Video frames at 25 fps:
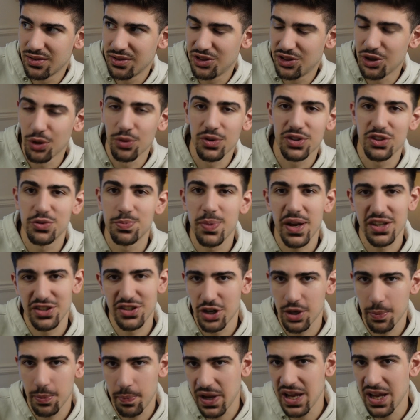they'll respect
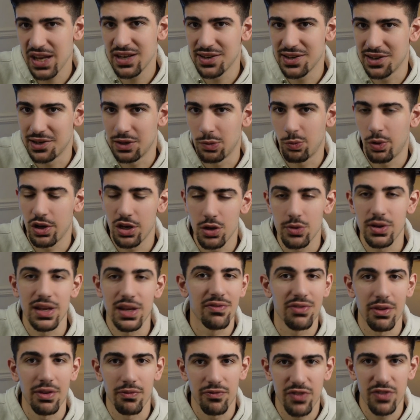your opinion when you
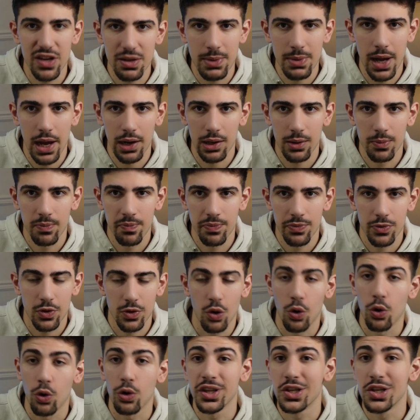give them feedback,
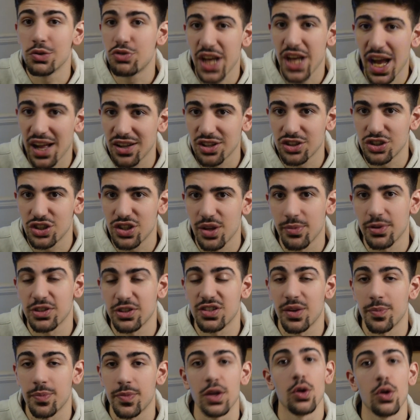or you challenge them on
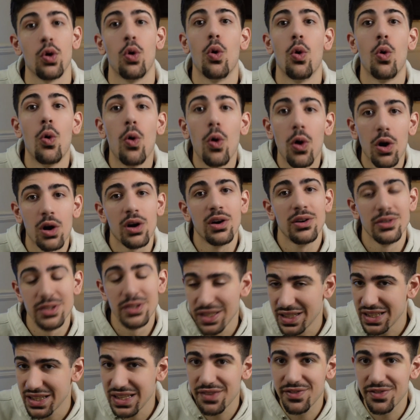something, or
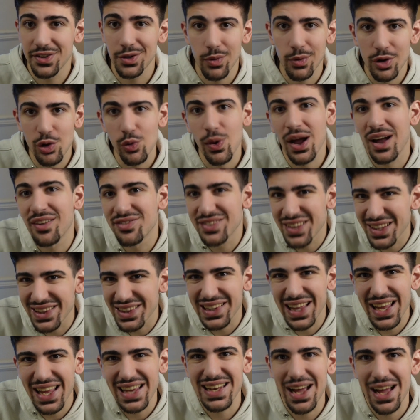even when you have to
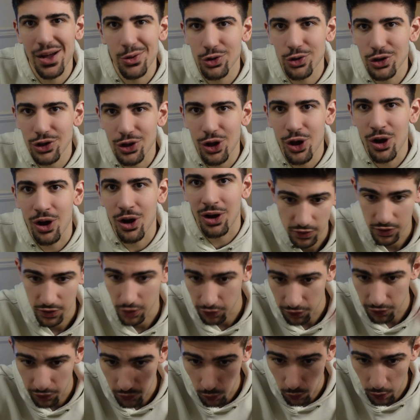lay down the law. For
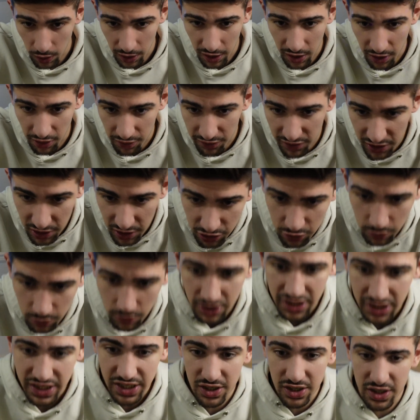those of you who want another
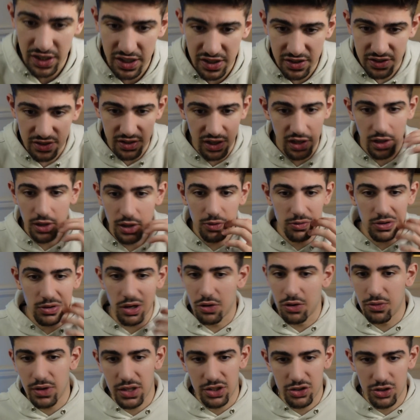visual, here is a
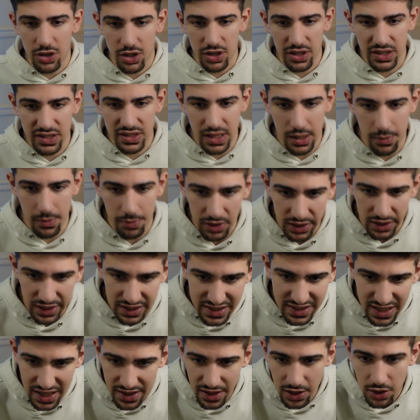restaurant example.
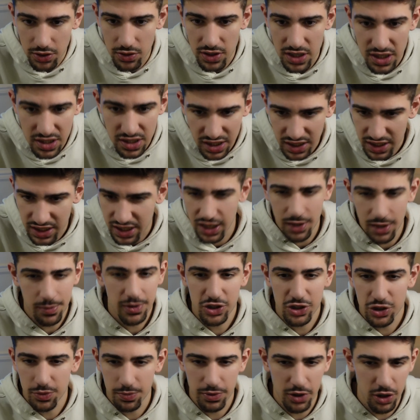Let's say that you need to cut a
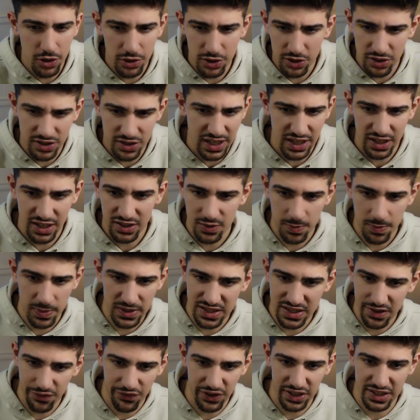bunch of produce at a
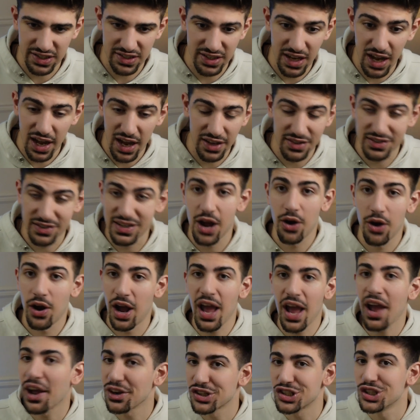specific size. Now, I
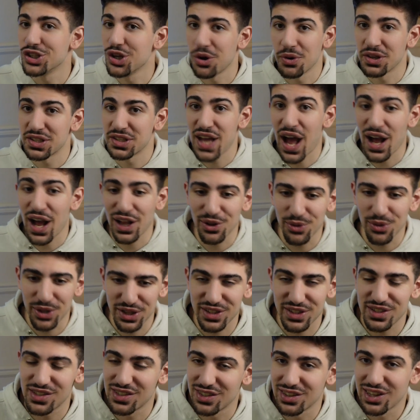actually know exactly what
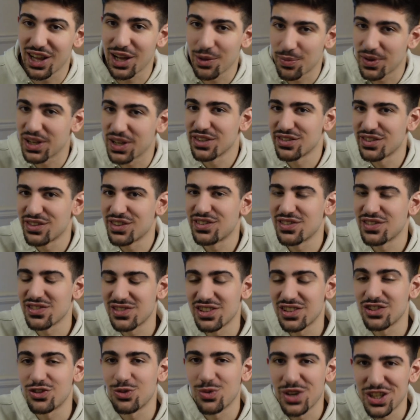this is like because this is a
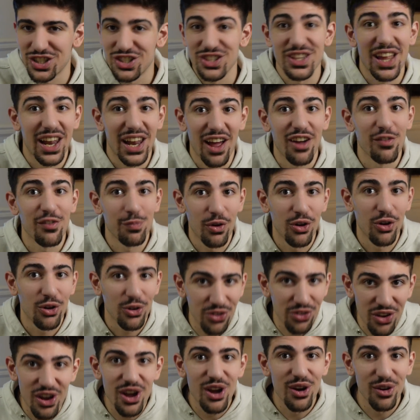situation that I've
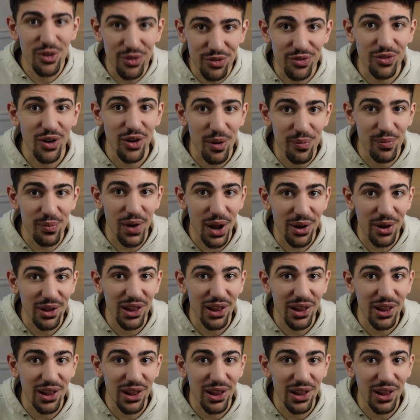pulled from my